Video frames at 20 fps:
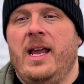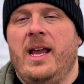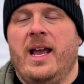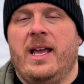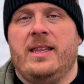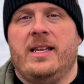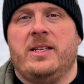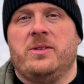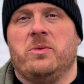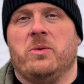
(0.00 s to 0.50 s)

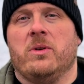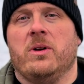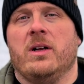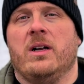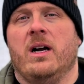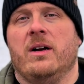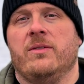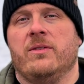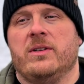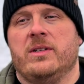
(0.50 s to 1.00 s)
and that's what we're going to
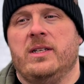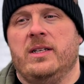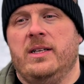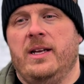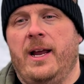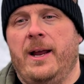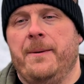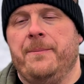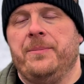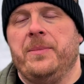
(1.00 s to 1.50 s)
cover
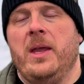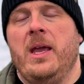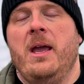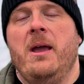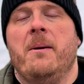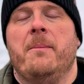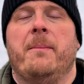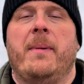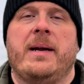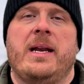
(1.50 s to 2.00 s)
today.
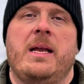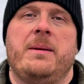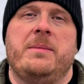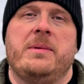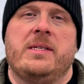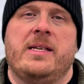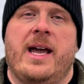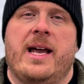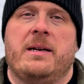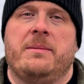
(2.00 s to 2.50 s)
My name
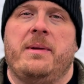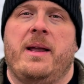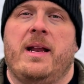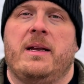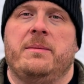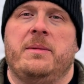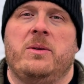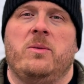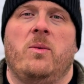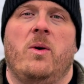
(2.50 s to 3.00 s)
is Adam
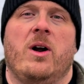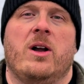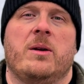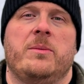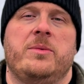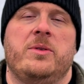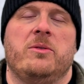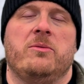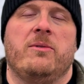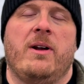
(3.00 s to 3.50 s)
Hanneman.
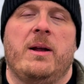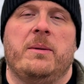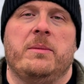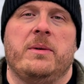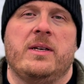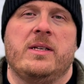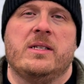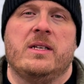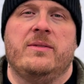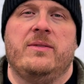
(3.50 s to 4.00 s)
Welcome to
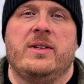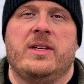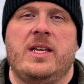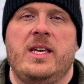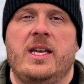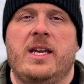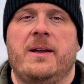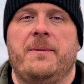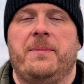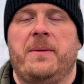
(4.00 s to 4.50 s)
Ramblings of a
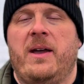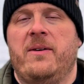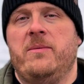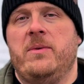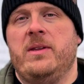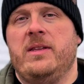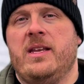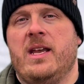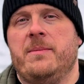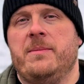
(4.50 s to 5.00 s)
Geek. I've
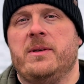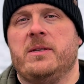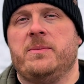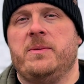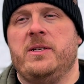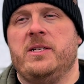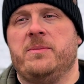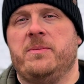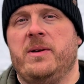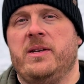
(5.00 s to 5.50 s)
been in the
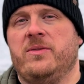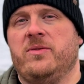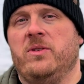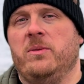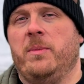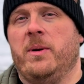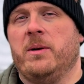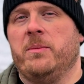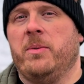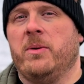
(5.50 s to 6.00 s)
MSP space for the
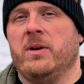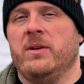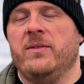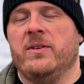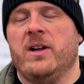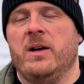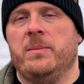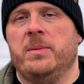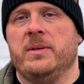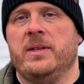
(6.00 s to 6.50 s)
better part of a
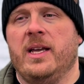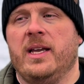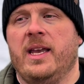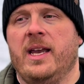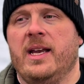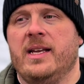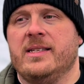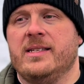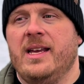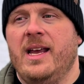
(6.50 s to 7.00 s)
couple
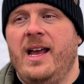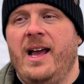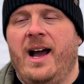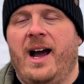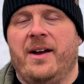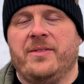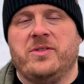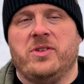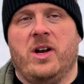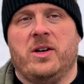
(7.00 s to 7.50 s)
decades.
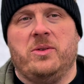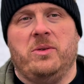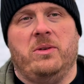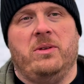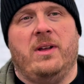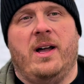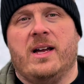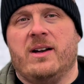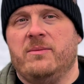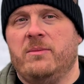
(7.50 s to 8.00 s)
I've talked to a
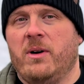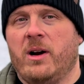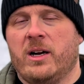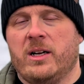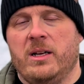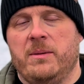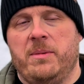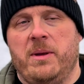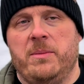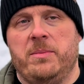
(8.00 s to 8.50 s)
lot of
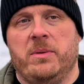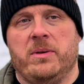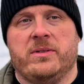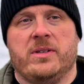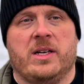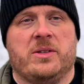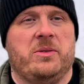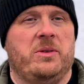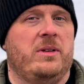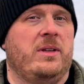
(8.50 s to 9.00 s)
marketing people. I've
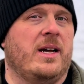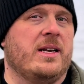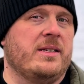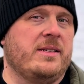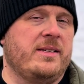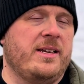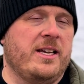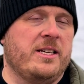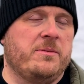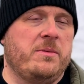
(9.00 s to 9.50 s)
talked to a lot of
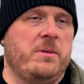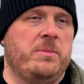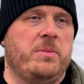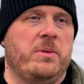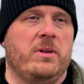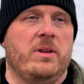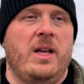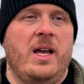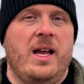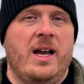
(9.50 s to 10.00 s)

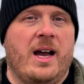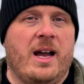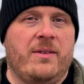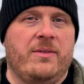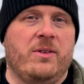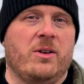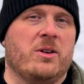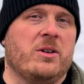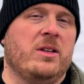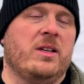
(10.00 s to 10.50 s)
salespeople. I've
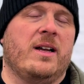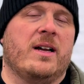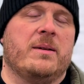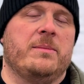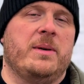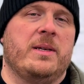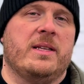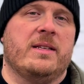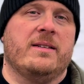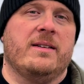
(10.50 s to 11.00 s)
learned a lot
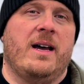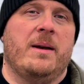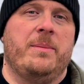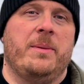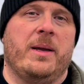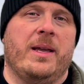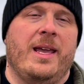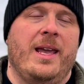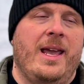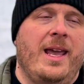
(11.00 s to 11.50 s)
about the
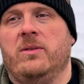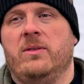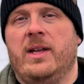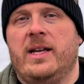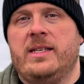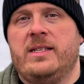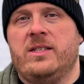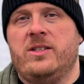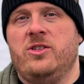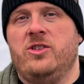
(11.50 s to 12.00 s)
topic. So
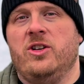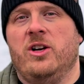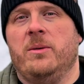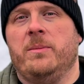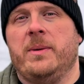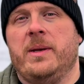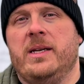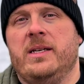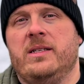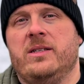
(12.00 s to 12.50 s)
let's
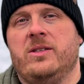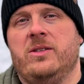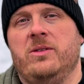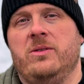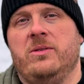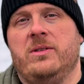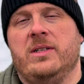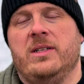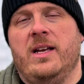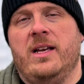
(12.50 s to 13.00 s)
jump
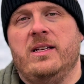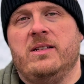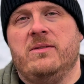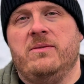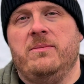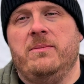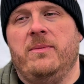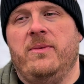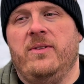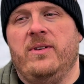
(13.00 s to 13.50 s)
into today's
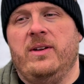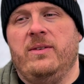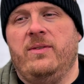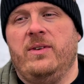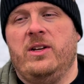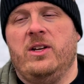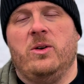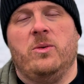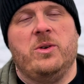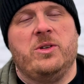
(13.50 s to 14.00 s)

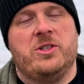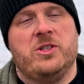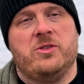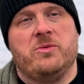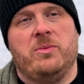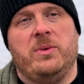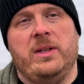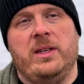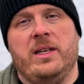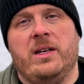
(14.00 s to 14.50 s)
video, which is
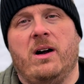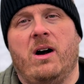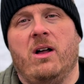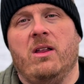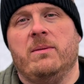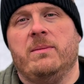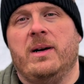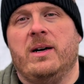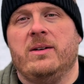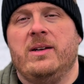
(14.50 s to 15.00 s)
really all
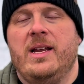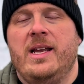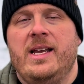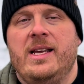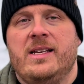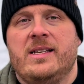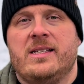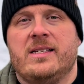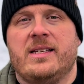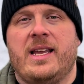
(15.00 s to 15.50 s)
about
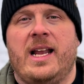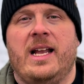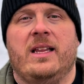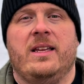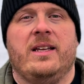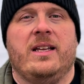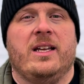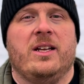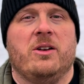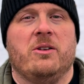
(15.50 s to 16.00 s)

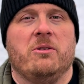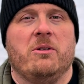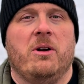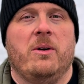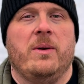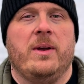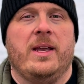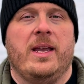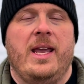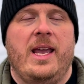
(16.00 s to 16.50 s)
scaling and
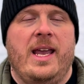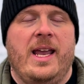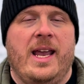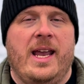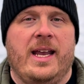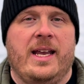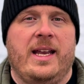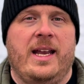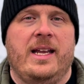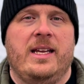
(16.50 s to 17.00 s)
growing
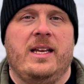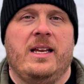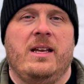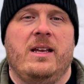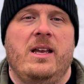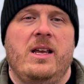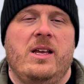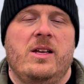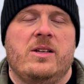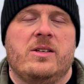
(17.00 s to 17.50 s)
and getting
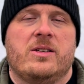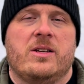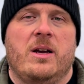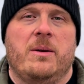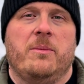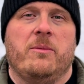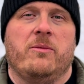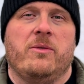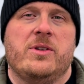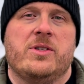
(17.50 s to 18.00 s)

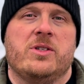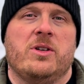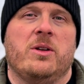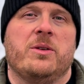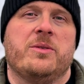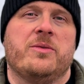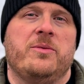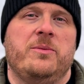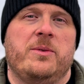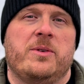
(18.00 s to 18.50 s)
some
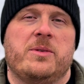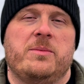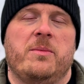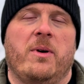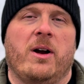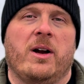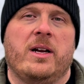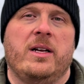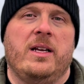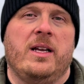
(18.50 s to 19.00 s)
results from your
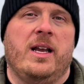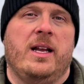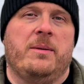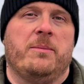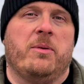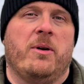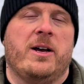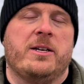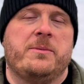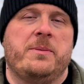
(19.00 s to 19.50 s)
marketing and
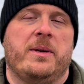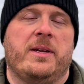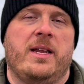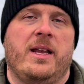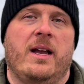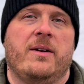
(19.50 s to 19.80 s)
prospecting